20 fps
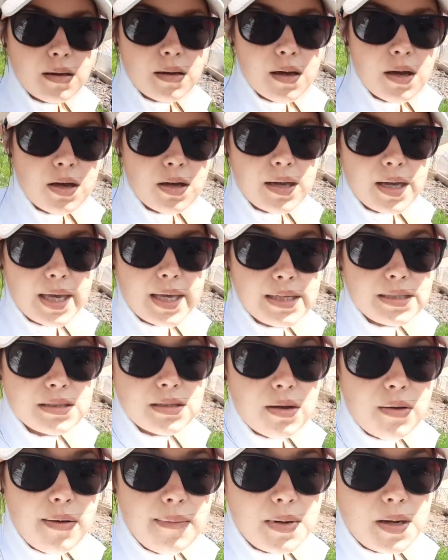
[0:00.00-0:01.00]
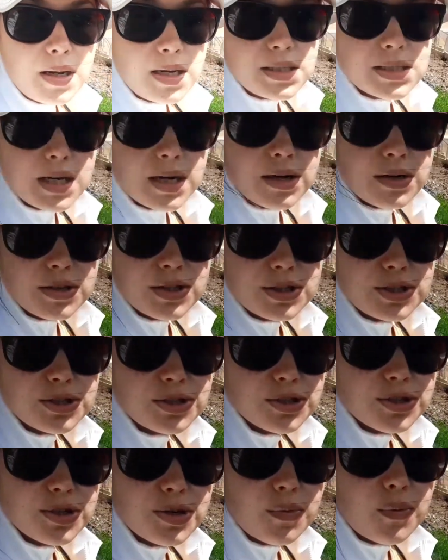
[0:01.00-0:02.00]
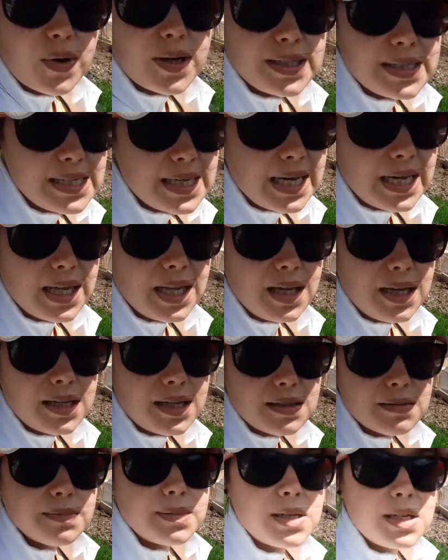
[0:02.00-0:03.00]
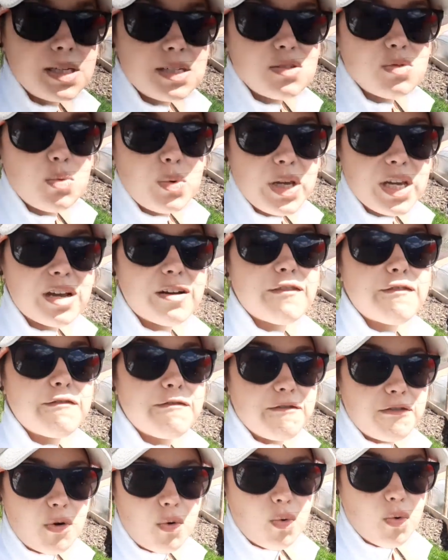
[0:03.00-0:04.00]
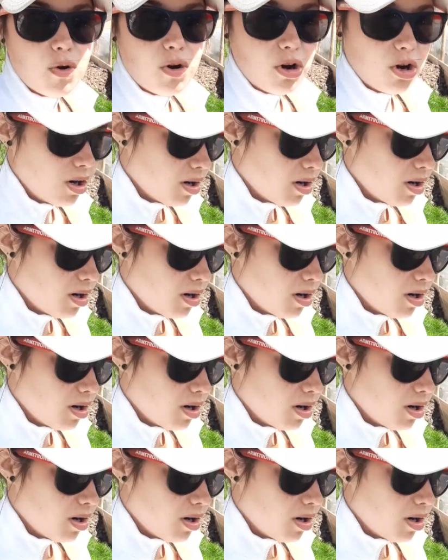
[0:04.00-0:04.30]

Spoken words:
Okay, so I'm not entirely sure what day it is, but it is week 4.